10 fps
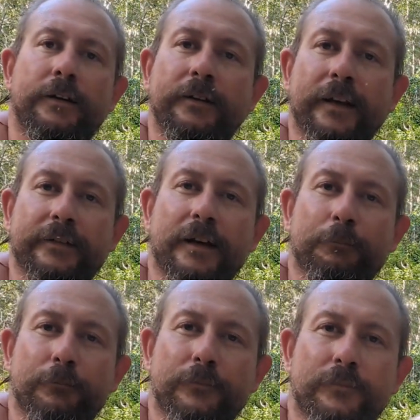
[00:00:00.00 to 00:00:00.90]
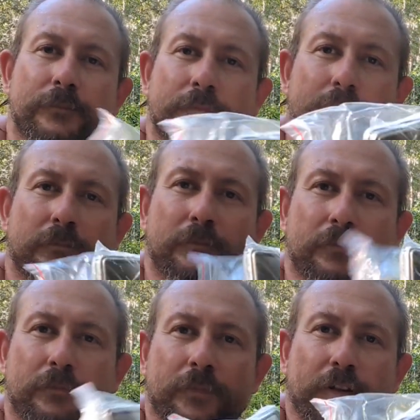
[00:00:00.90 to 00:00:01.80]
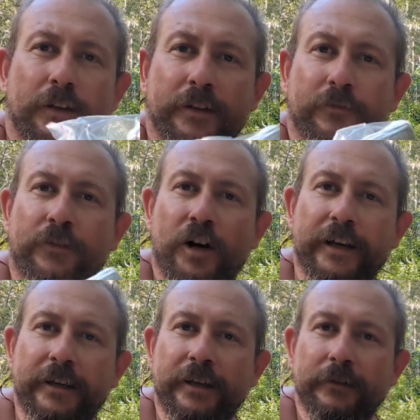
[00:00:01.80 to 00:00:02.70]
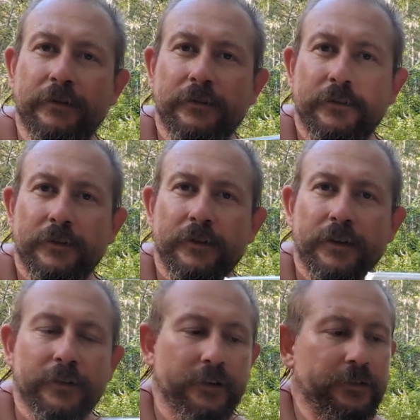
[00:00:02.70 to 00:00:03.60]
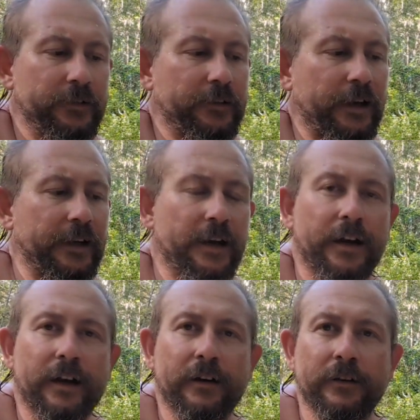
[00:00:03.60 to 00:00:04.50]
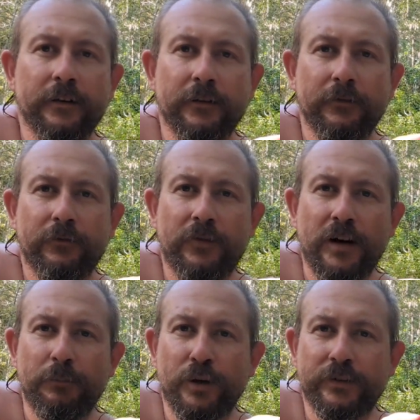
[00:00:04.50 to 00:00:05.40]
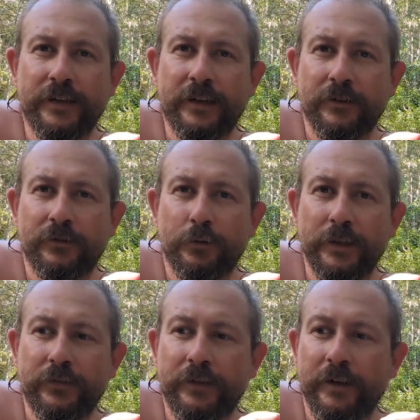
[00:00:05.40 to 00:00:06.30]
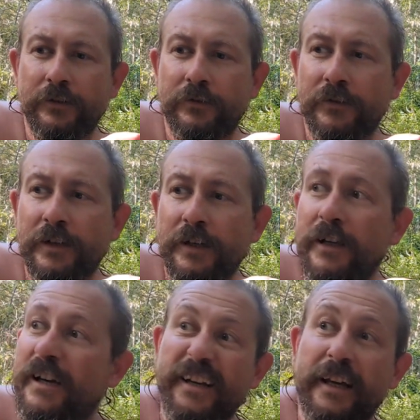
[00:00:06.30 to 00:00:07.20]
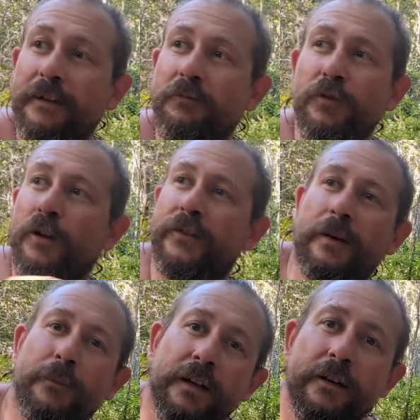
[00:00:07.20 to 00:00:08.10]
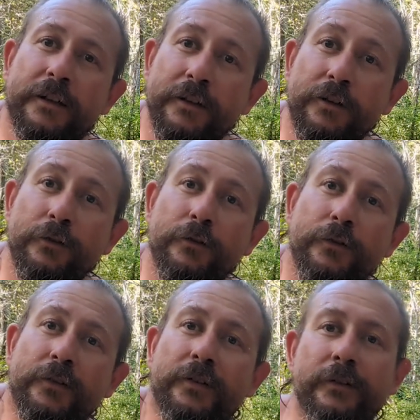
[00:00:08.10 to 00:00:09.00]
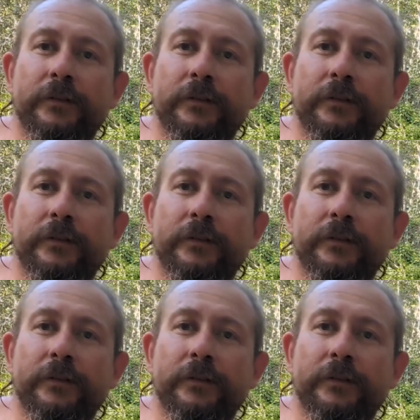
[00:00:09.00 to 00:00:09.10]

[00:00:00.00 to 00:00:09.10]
Next up, little fire kit. This is a Firebox Nano twig stove. Again, not something I can use